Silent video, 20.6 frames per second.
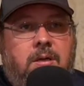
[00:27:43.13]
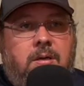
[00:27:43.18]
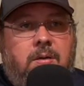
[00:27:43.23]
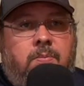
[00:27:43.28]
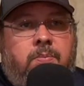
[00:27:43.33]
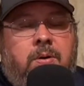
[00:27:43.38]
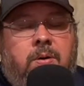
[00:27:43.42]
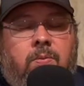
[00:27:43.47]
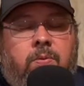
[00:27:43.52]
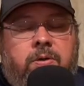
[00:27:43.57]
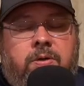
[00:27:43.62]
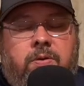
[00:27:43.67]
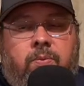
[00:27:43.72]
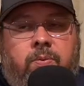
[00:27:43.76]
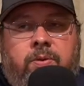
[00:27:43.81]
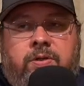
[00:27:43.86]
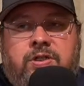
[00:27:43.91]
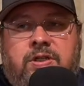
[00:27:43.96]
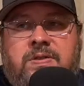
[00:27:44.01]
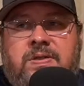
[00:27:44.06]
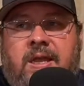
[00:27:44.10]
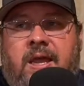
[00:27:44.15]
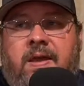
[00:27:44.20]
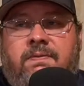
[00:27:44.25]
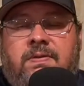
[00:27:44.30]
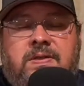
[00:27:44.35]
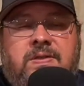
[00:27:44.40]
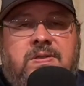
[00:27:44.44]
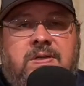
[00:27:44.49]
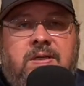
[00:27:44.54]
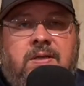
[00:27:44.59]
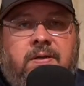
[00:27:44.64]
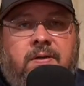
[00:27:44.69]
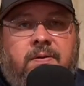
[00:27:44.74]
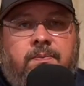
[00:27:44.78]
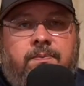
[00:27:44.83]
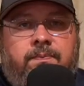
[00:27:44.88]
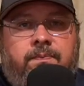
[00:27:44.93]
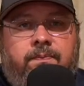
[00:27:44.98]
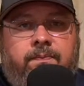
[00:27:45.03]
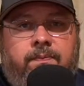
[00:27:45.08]
but we just haven't seen it.
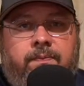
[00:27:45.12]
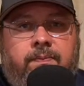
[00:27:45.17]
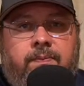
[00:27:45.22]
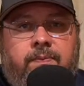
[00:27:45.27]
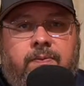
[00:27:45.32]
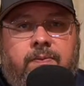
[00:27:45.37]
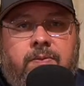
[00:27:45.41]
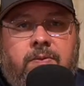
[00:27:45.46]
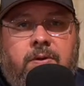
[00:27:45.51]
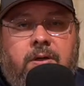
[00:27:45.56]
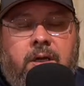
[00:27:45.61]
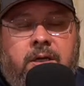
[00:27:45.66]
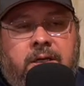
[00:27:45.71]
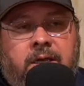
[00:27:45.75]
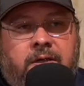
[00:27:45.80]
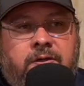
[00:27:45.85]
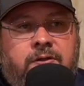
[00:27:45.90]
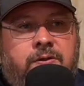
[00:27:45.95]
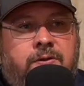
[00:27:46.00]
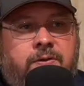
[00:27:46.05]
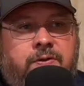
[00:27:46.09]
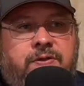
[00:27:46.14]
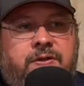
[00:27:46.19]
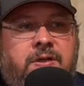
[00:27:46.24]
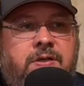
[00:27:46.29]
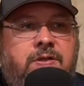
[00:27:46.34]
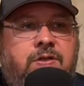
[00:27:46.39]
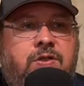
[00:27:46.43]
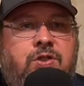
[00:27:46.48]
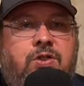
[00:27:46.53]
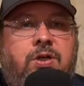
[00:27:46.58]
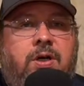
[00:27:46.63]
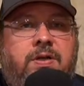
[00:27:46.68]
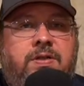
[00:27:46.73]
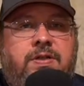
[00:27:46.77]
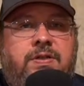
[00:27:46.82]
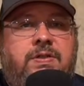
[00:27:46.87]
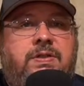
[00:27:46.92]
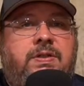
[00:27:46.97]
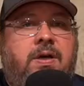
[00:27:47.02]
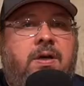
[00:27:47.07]
And yes, there's things Judge
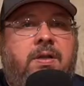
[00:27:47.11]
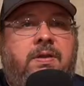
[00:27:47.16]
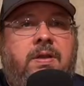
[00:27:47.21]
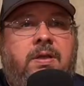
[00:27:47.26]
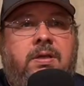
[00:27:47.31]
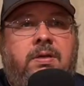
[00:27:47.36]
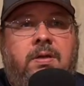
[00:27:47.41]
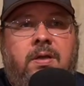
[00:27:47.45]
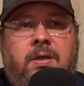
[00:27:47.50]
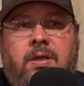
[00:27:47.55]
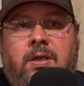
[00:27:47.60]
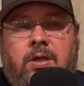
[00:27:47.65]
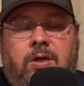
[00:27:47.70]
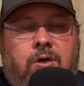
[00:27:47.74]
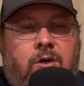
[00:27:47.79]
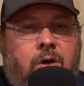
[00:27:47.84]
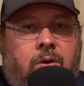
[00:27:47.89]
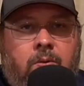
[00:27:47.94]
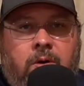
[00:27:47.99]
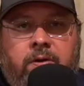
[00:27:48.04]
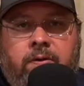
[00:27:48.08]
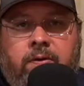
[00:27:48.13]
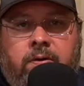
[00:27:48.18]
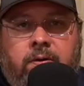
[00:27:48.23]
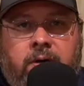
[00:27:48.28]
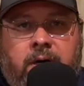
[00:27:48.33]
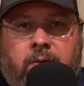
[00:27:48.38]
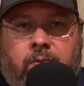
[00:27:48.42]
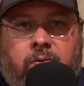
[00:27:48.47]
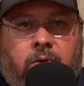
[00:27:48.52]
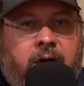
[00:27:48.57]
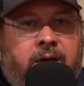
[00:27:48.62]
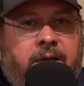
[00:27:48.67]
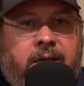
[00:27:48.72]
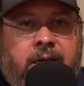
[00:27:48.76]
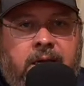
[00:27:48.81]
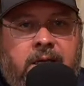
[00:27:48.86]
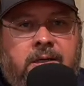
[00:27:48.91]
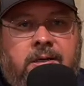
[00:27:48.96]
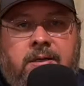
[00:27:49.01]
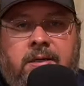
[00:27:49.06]
has done that no other
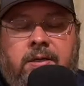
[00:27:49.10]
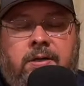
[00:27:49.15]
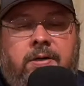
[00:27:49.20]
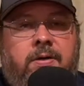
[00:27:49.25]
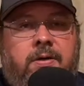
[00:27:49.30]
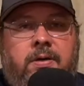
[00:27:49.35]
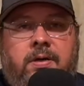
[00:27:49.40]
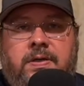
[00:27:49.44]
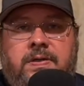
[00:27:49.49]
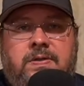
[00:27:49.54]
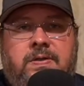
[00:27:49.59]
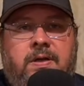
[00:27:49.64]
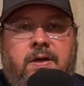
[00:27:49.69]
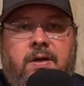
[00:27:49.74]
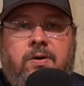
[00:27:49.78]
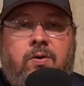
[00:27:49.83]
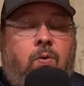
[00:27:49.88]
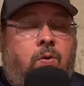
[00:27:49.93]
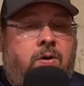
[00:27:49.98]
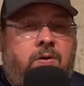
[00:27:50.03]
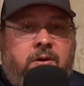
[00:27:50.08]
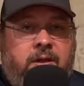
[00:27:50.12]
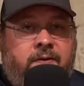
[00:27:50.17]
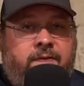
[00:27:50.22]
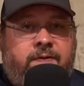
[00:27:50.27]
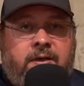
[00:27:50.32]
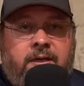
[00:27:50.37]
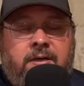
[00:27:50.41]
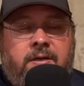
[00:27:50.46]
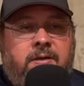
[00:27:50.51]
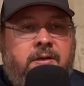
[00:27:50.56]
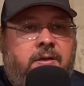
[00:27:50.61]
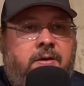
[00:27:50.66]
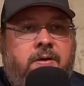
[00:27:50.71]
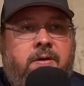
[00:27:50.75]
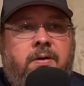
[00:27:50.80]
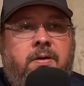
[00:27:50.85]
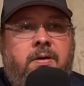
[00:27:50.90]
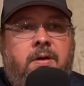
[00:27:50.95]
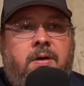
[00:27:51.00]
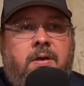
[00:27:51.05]
right-handed hitter has done or left-handed
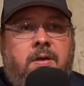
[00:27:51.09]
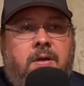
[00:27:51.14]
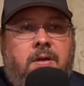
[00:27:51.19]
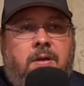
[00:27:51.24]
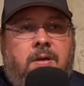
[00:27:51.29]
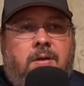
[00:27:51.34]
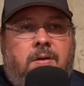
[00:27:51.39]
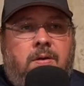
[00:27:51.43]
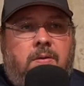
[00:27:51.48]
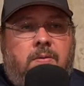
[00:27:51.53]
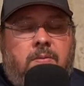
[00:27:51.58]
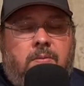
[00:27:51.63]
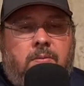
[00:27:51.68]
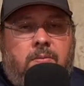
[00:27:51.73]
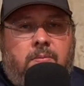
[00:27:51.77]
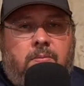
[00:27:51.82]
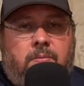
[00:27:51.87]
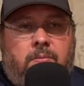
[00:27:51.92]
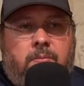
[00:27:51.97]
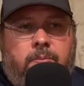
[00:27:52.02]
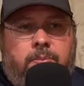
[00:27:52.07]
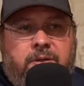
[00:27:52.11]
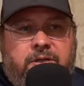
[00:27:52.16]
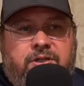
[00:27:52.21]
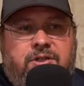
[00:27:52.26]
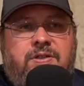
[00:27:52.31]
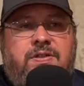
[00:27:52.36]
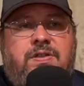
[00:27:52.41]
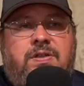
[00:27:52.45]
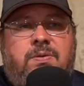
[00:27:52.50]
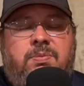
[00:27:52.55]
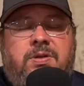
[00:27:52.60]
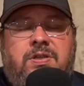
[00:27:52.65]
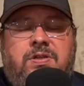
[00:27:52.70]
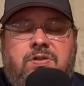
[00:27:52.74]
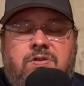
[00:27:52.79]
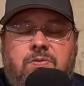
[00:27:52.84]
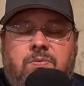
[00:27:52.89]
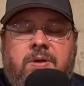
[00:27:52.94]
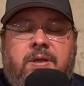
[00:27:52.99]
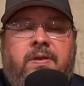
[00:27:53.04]
hitter. But just to be
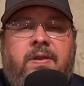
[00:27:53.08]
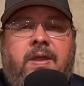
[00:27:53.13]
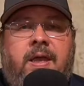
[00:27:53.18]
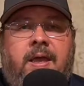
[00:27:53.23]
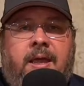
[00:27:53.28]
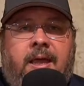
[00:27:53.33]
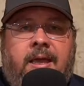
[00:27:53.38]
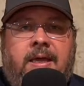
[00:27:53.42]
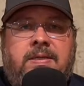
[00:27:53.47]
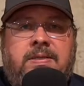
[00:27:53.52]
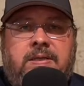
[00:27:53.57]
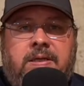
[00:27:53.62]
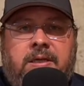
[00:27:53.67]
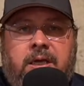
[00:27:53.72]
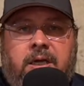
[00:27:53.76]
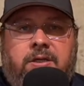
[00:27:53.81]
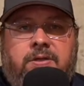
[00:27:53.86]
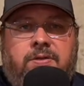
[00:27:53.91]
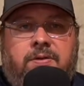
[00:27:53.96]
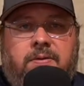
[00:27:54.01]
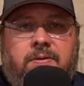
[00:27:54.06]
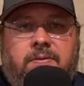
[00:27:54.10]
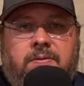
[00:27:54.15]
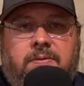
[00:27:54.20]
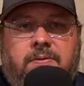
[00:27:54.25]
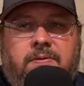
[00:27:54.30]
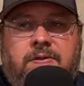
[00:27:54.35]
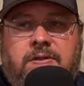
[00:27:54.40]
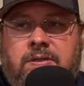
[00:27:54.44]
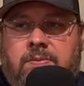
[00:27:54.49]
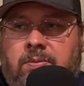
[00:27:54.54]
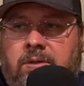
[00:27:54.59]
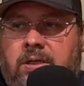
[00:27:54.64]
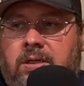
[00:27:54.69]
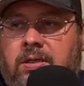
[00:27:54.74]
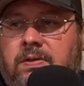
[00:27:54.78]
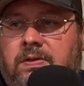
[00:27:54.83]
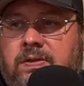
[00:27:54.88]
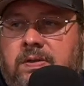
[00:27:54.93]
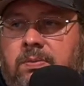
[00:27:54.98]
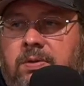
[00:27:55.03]
doing that as a catcher, to
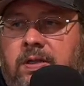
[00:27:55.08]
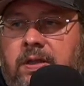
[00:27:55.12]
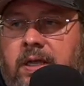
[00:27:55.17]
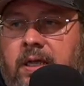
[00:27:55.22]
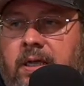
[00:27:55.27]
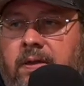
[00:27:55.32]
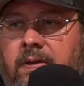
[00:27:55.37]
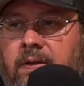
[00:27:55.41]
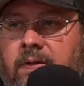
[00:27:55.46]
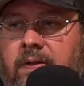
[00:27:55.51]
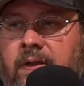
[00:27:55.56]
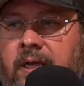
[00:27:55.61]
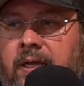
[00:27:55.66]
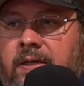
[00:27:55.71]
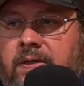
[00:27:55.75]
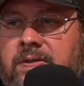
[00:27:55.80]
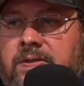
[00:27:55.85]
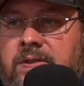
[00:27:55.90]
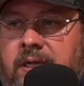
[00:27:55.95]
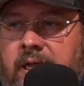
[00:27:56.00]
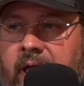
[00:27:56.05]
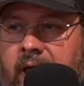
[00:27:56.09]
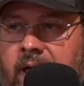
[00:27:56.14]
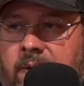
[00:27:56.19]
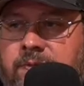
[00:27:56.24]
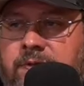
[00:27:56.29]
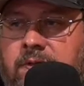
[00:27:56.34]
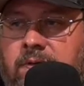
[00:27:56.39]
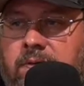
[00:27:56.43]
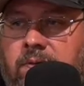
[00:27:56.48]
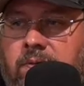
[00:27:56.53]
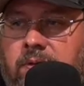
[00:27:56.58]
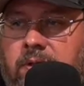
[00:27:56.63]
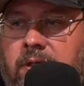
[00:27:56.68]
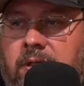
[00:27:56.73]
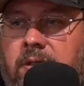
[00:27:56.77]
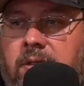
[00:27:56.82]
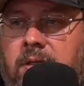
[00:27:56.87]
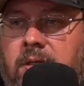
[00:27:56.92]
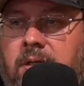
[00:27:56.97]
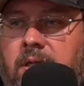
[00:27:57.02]
me that is
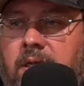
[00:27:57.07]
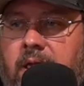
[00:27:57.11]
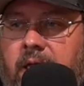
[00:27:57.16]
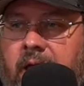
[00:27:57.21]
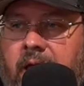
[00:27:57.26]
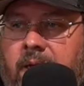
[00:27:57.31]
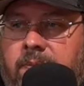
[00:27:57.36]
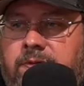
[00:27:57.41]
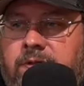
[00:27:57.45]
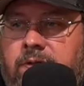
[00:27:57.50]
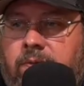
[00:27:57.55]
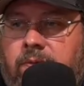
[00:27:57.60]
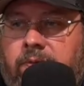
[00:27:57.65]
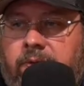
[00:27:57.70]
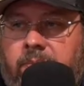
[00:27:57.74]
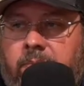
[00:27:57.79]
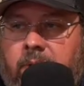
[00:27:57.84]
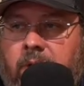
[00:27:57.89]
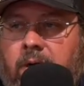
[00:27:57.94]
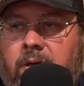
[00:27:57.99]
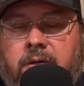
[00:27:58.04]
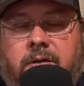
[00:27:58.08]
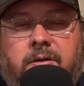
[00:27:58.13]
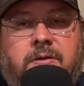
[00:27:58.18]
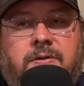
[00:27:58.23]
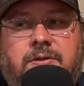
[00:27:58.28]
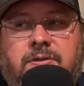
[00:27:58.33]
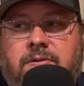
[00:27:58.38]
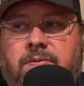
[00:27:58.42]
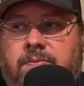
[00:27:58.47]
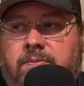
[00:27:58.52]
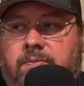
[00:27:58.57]
absolutely bonkers.